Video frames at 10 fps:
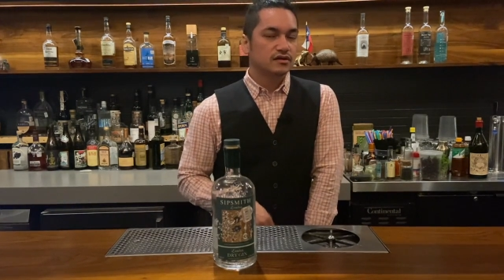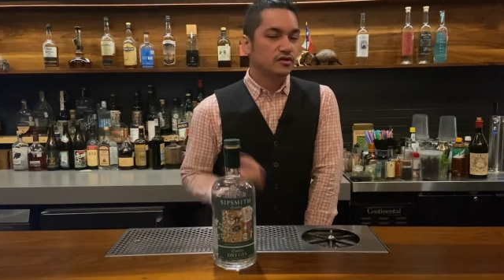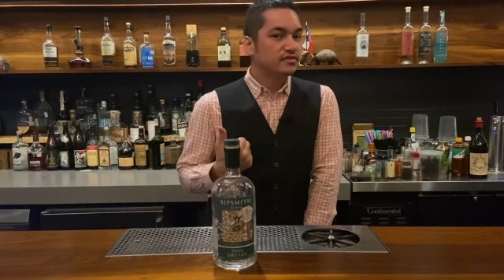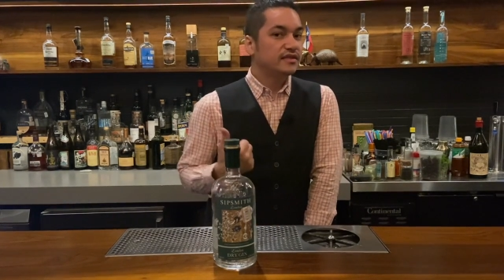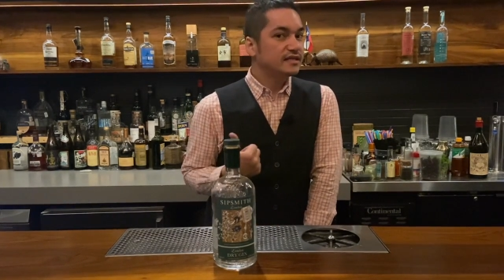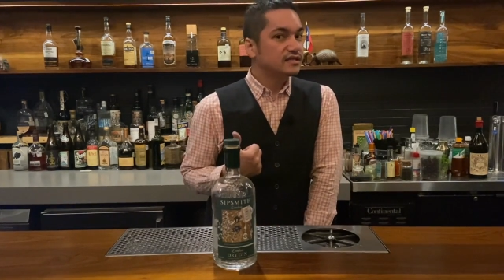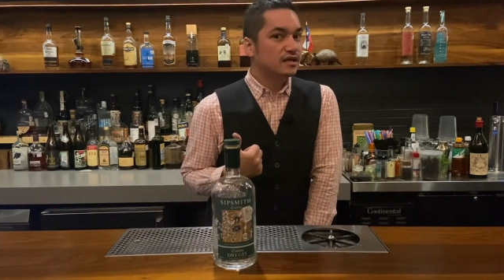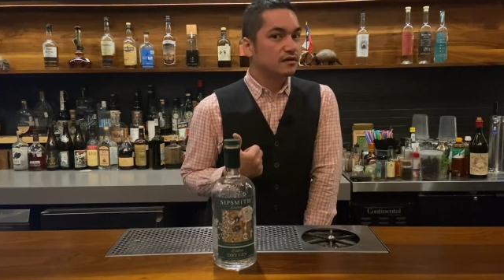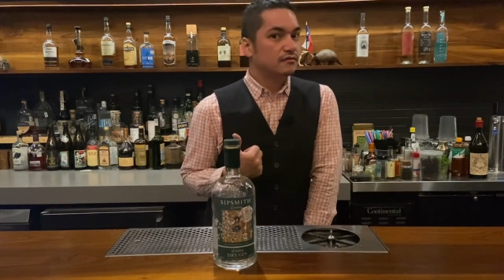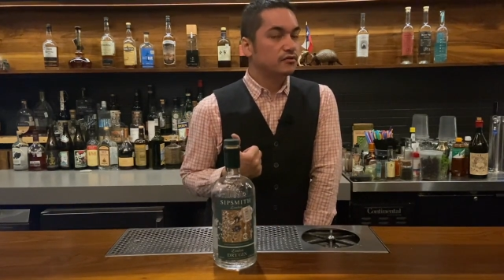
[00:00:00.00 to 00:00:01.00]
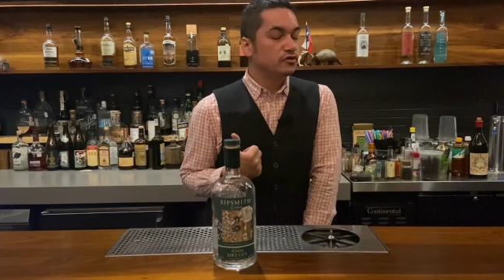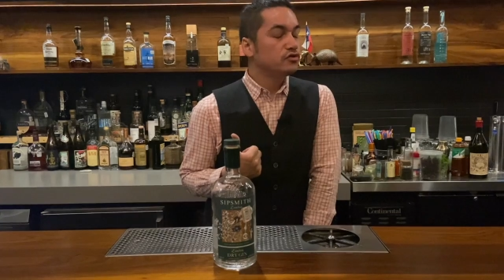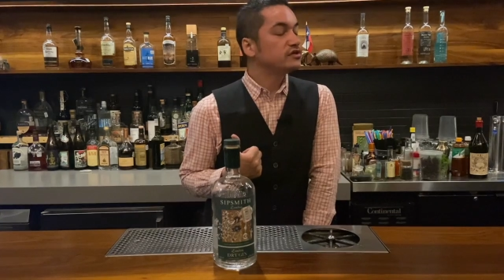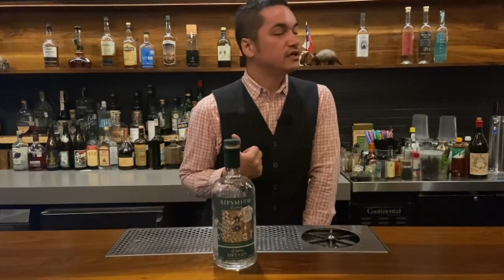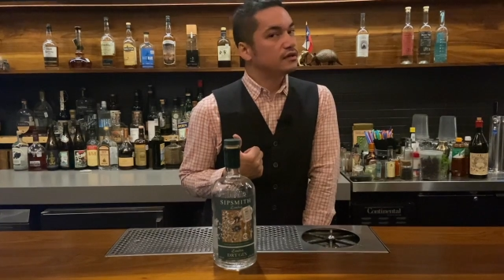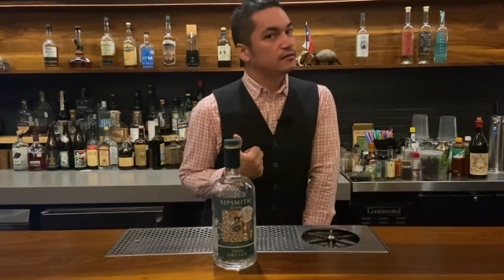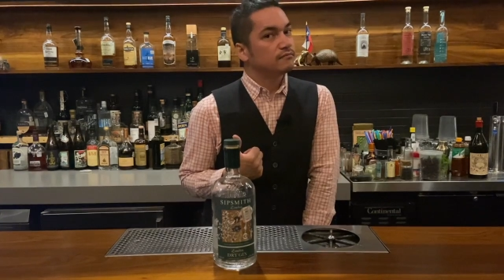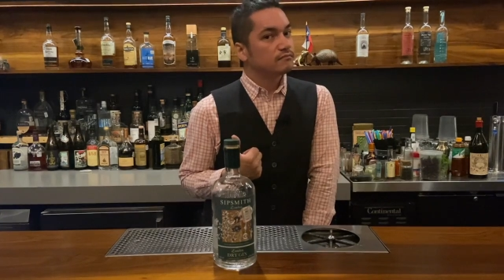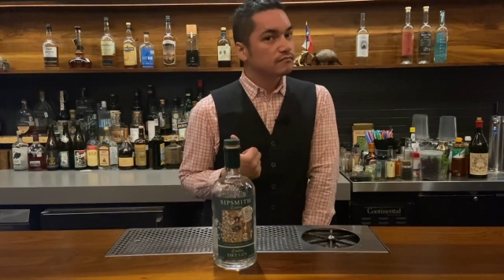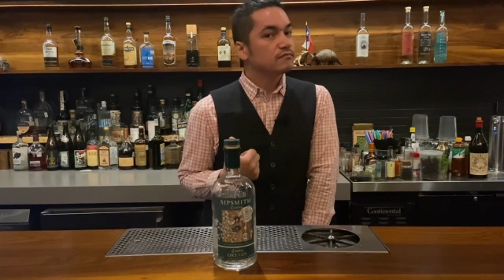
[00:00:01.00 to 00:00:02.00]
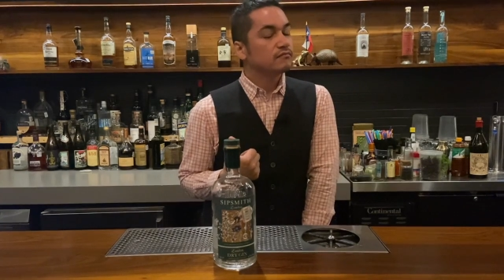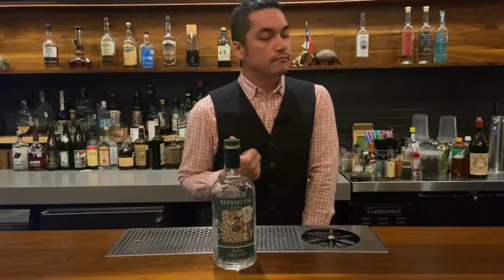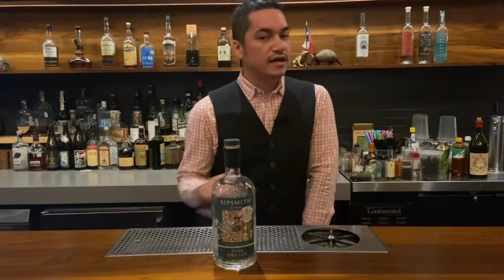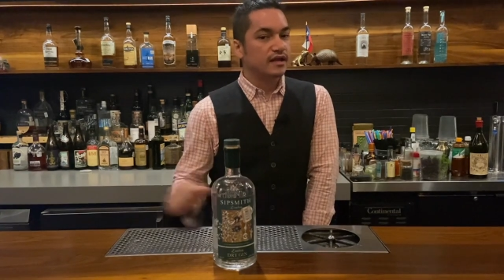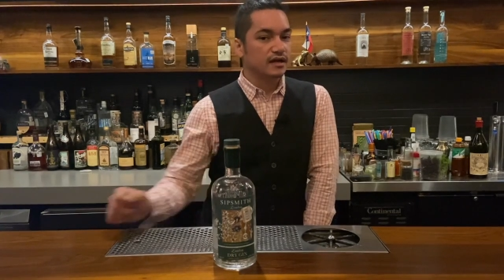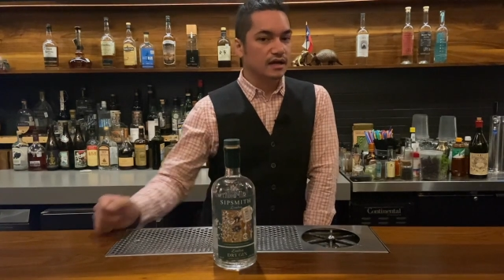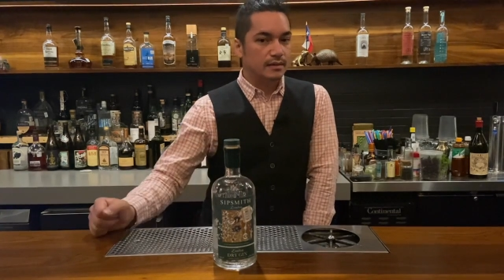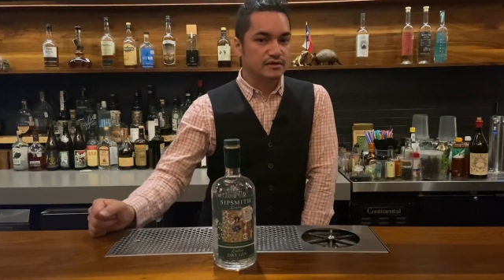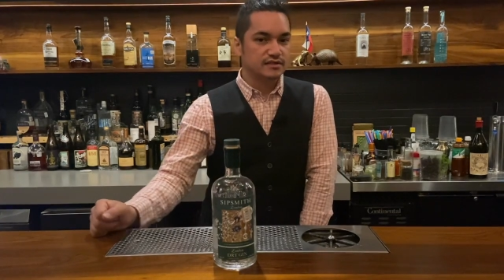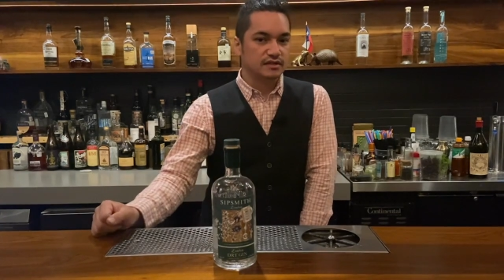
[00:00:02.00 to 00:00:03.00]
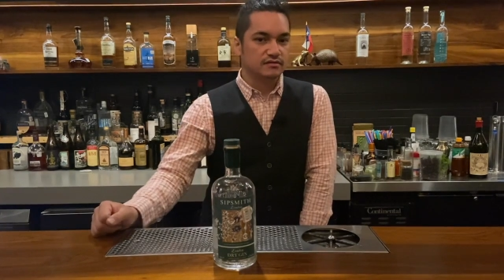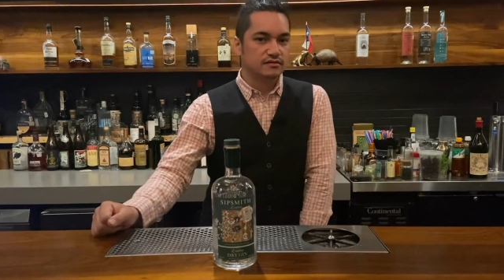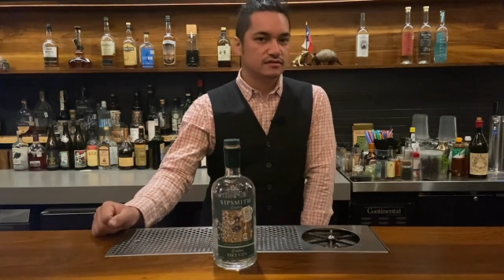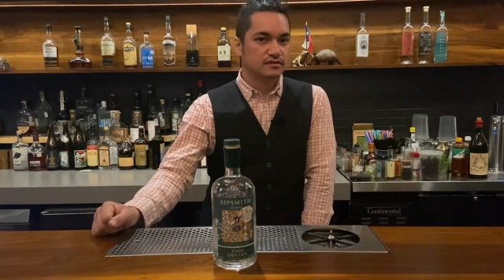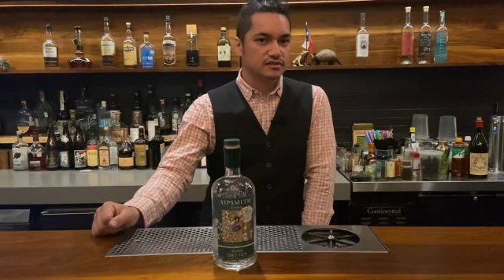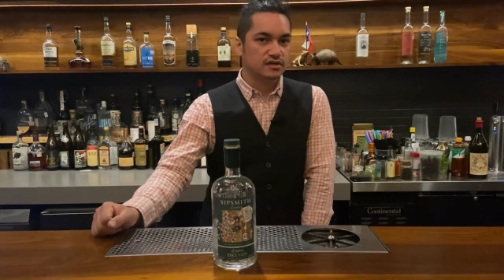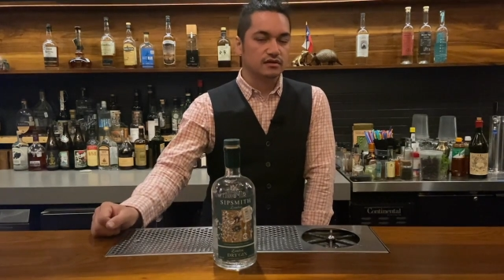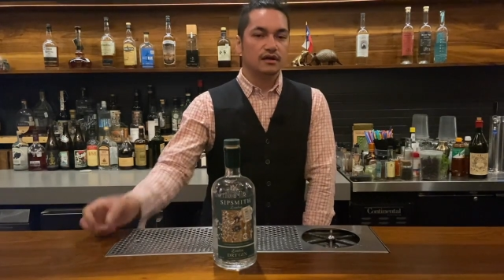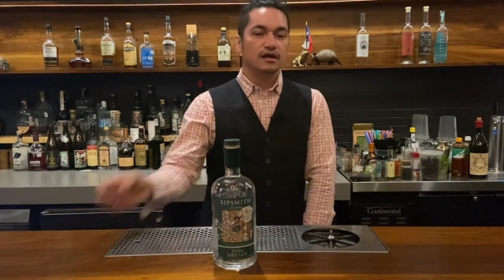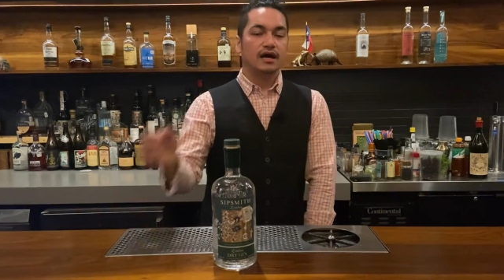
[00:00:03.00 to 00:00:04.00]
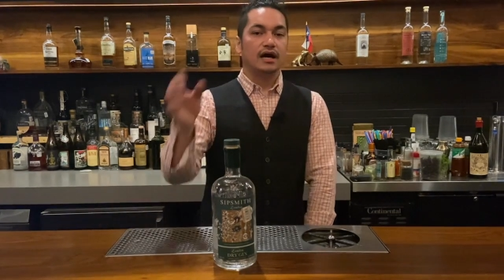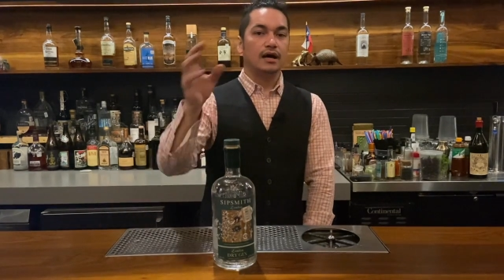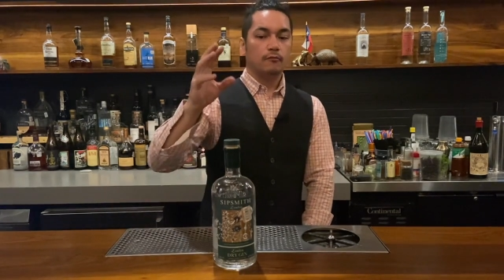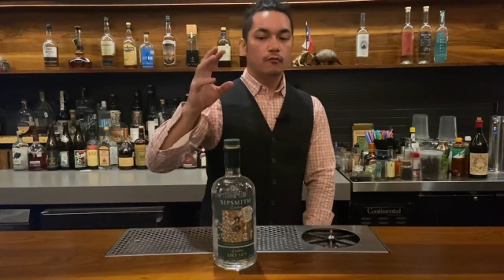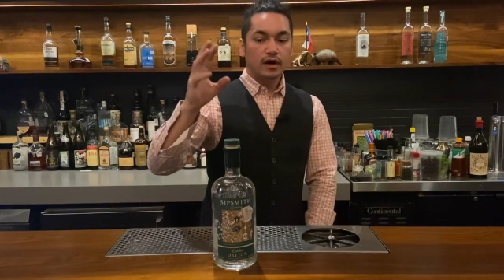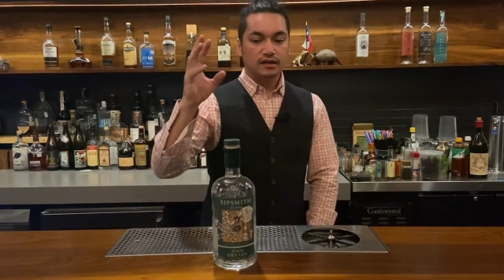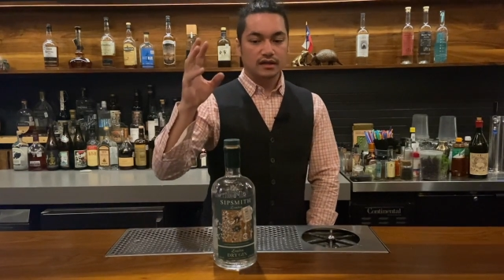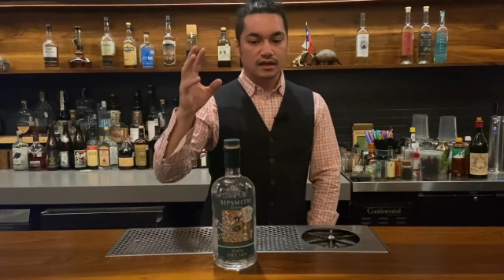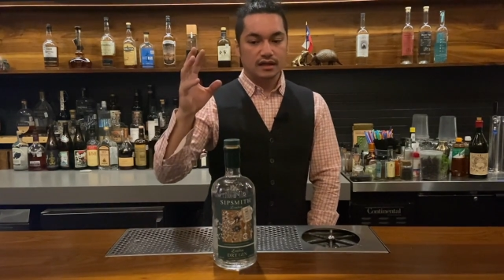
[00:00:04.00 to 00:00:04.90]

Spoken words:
good things are usually made in copper steel. It's good. What